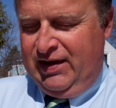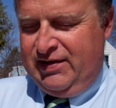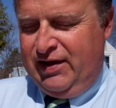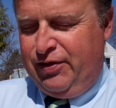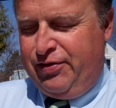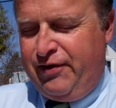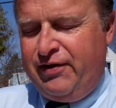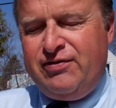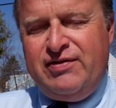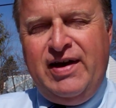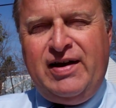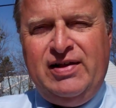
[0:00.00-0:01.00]
Then
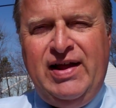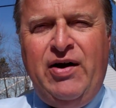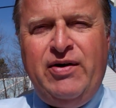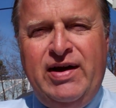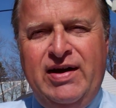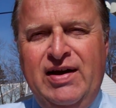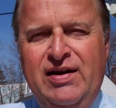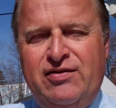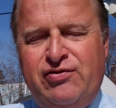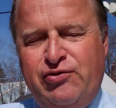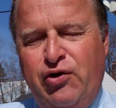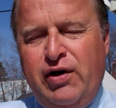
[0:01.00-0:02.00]
Thursday, cloudy,
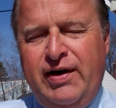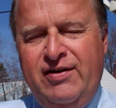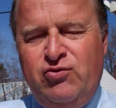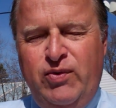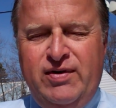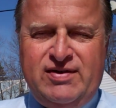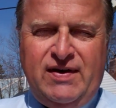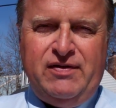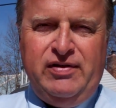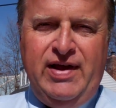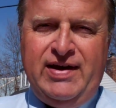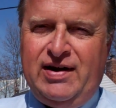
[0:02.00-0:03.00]
strong east wind winds off the
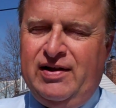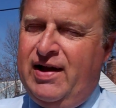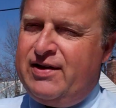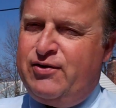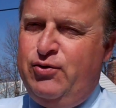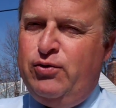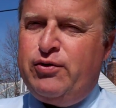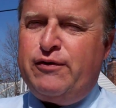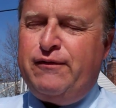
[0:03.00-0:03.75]
lake and a lot cooler,